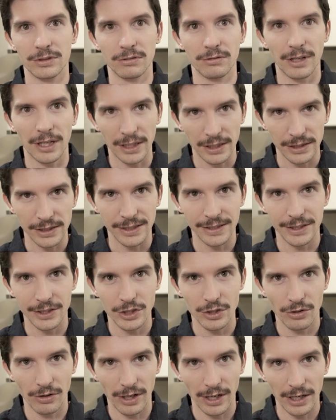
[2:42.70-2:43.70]
directly in the
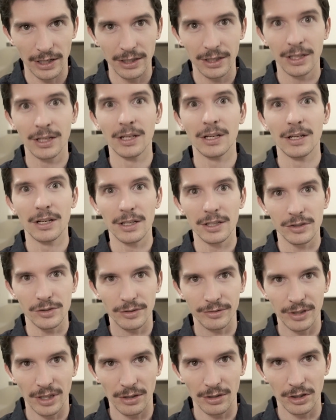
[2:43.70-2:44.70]
tray.
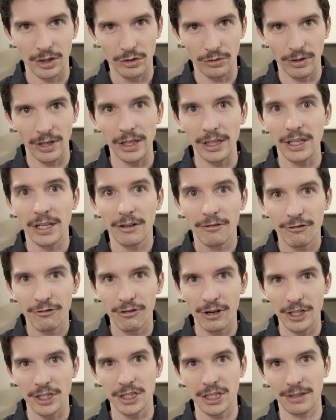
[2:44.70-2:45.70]
So I've got great
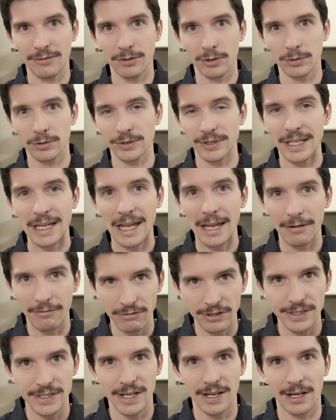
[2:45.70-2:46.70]
fresh chemicals
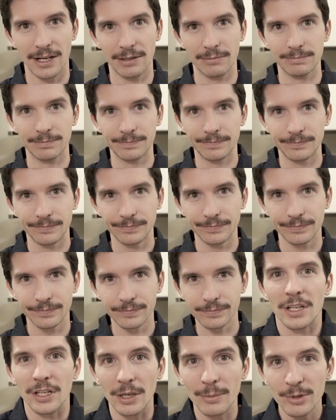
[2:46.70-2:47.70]
every time.
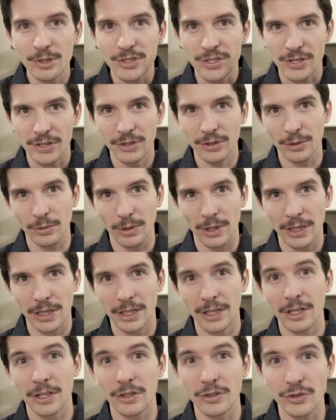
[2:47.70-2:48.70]
Number two,
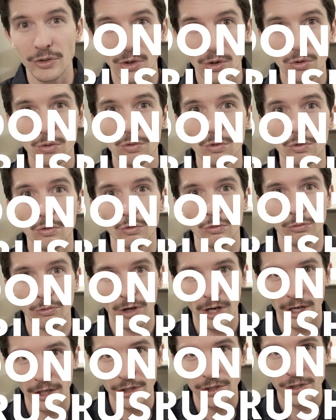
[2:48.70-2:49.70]
don't
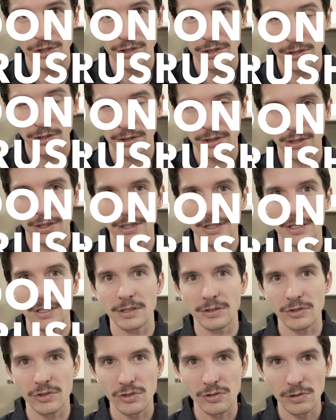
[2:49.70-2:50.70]
rush.
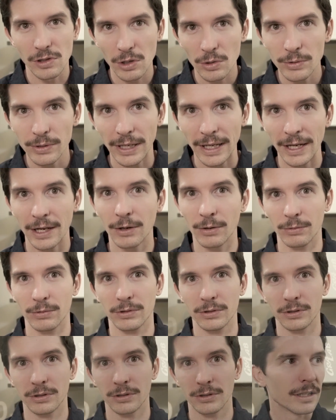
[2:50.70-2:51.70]
Slow
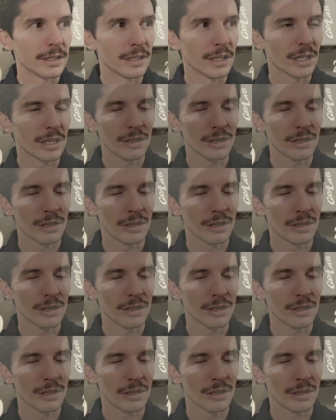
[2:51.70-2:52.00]
down. The